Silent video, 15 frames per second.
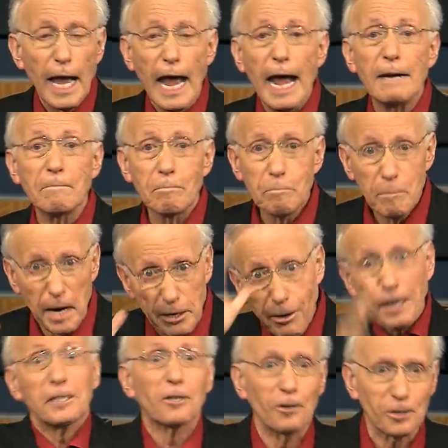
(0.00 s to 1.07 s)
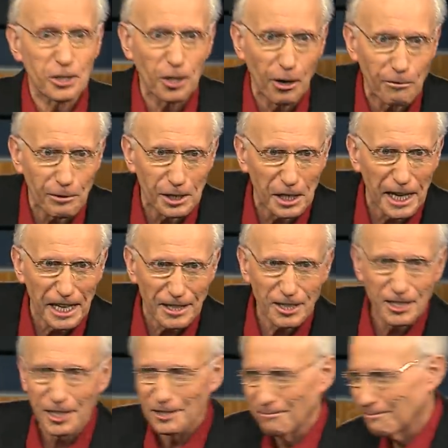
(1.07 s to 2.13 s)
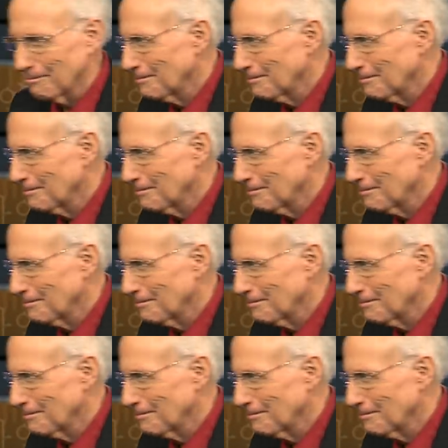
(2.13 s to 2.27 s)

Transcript: and miracles are released.